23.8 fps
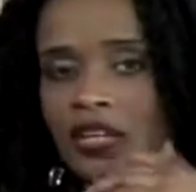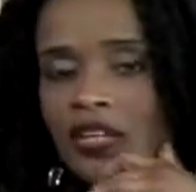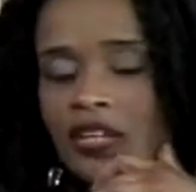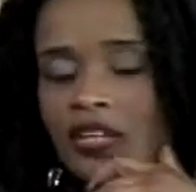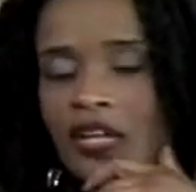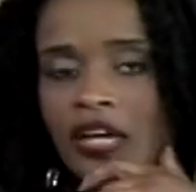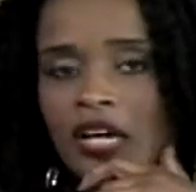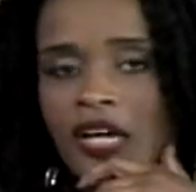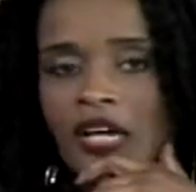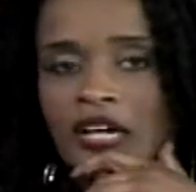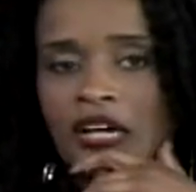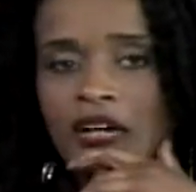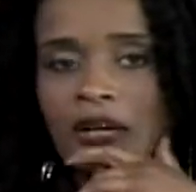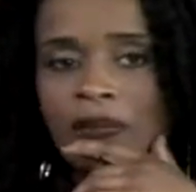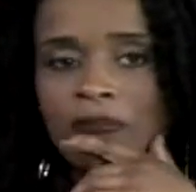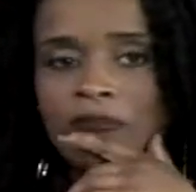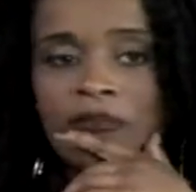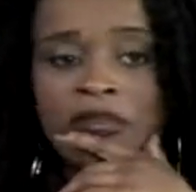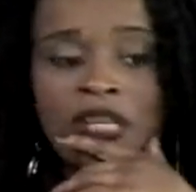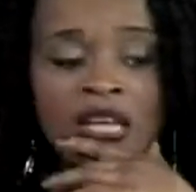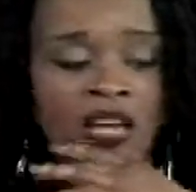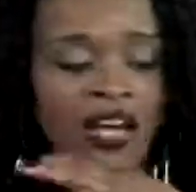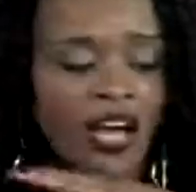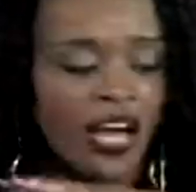it.
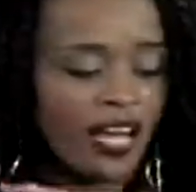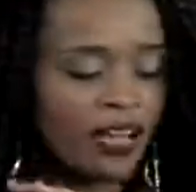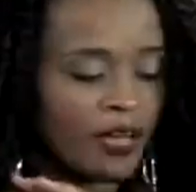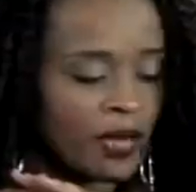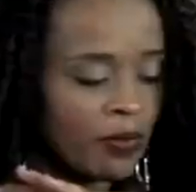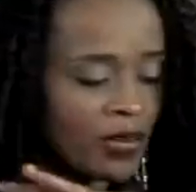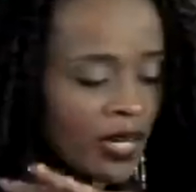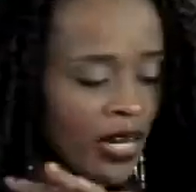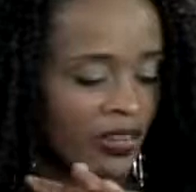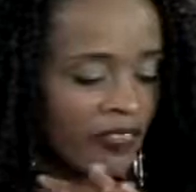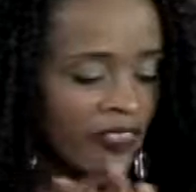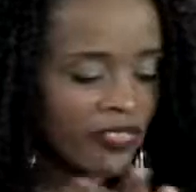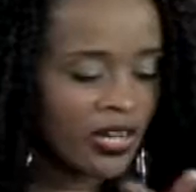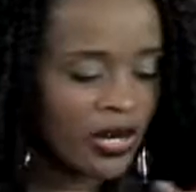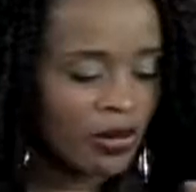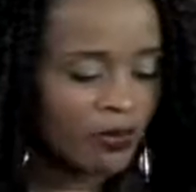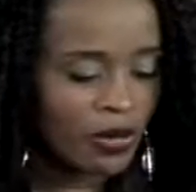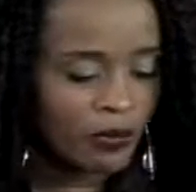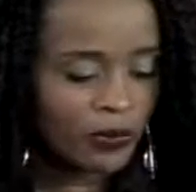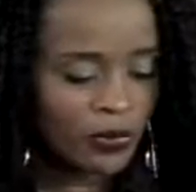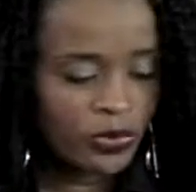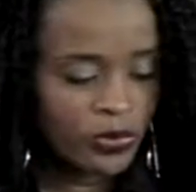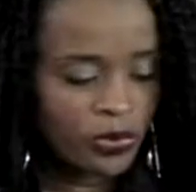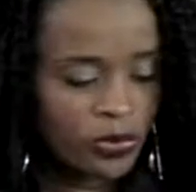I mean, I've come
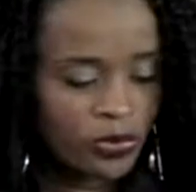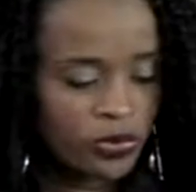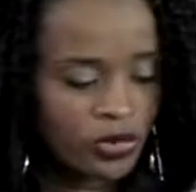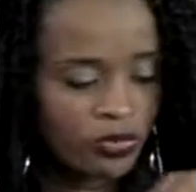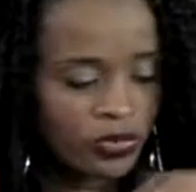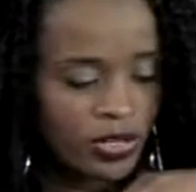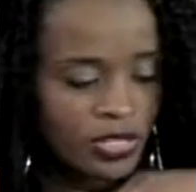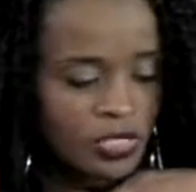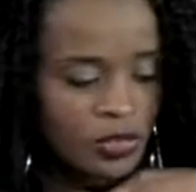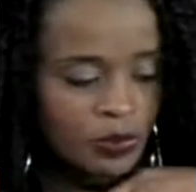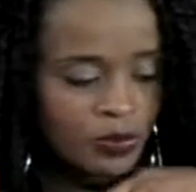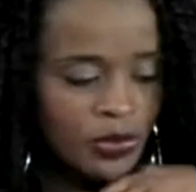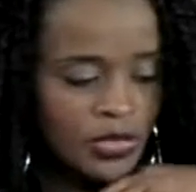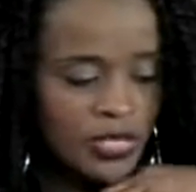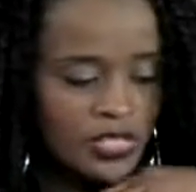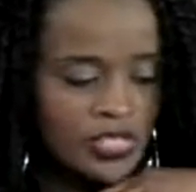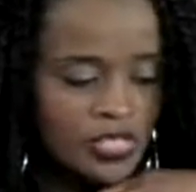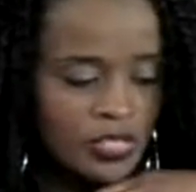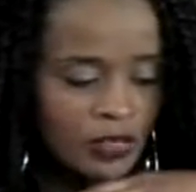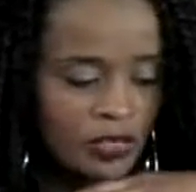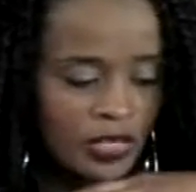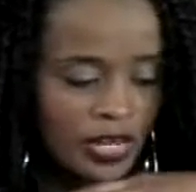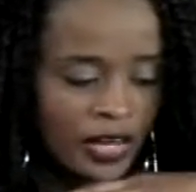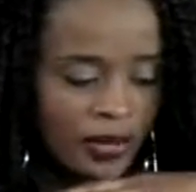up with all the recipes,
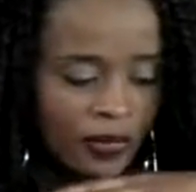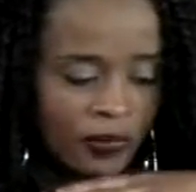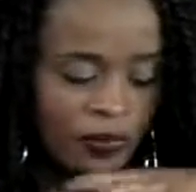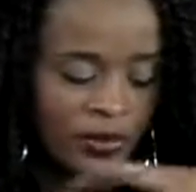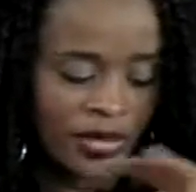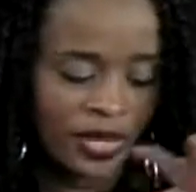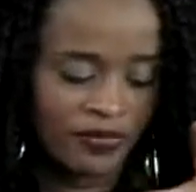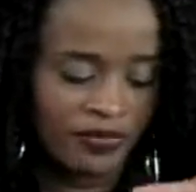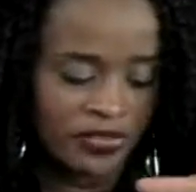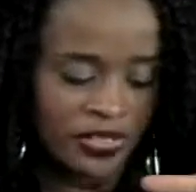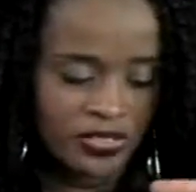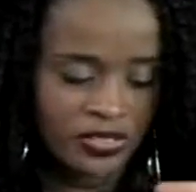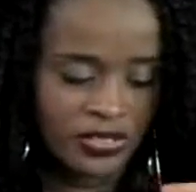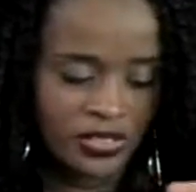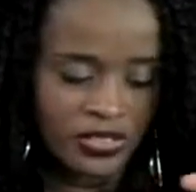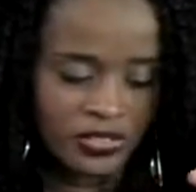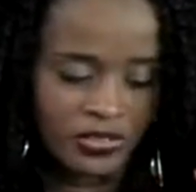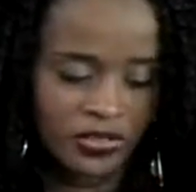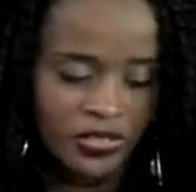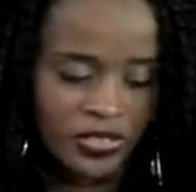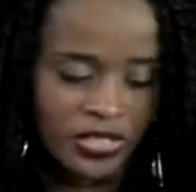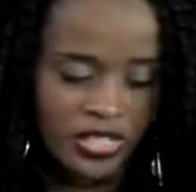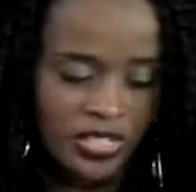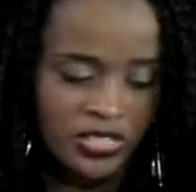so now we have an industrial
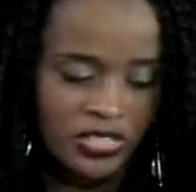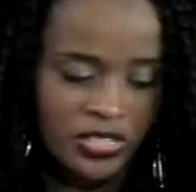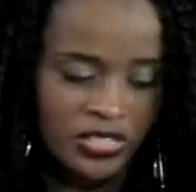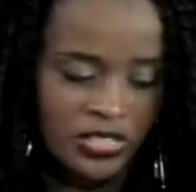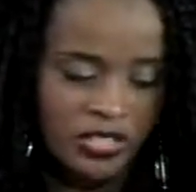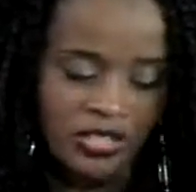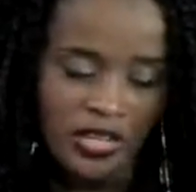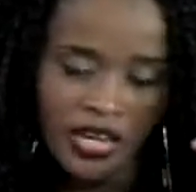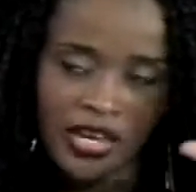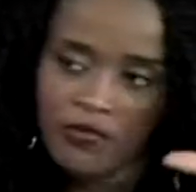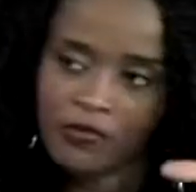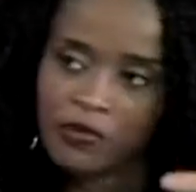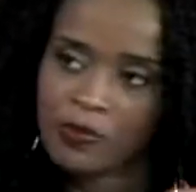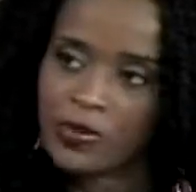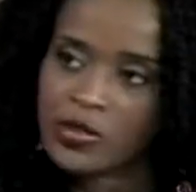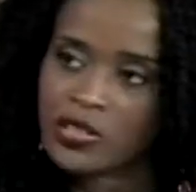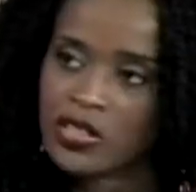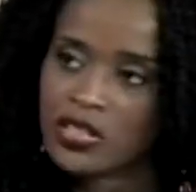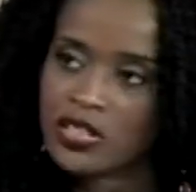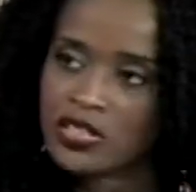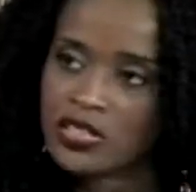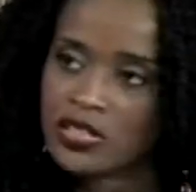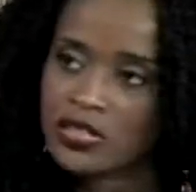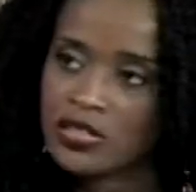kitchen, and I have a
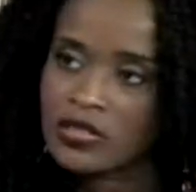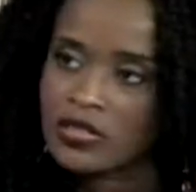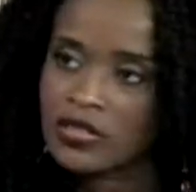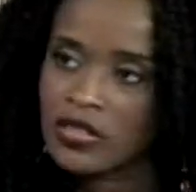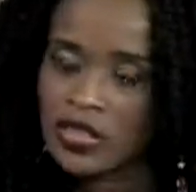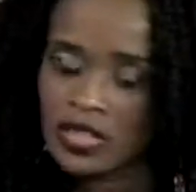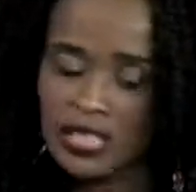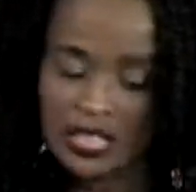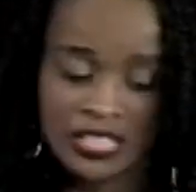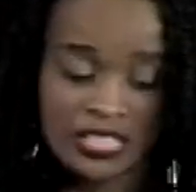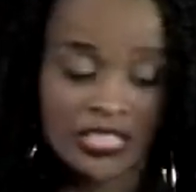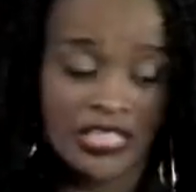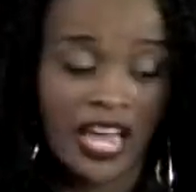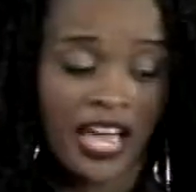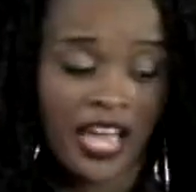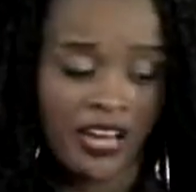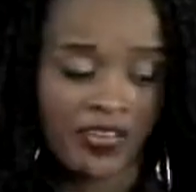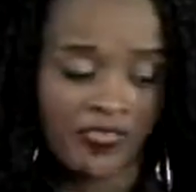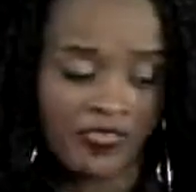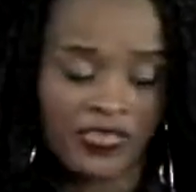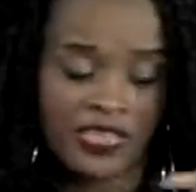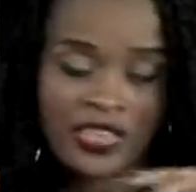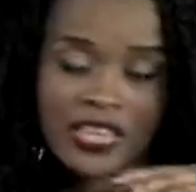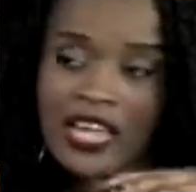production
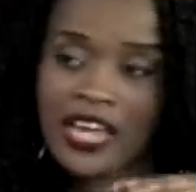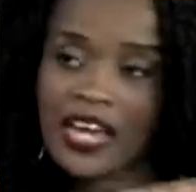staff, and they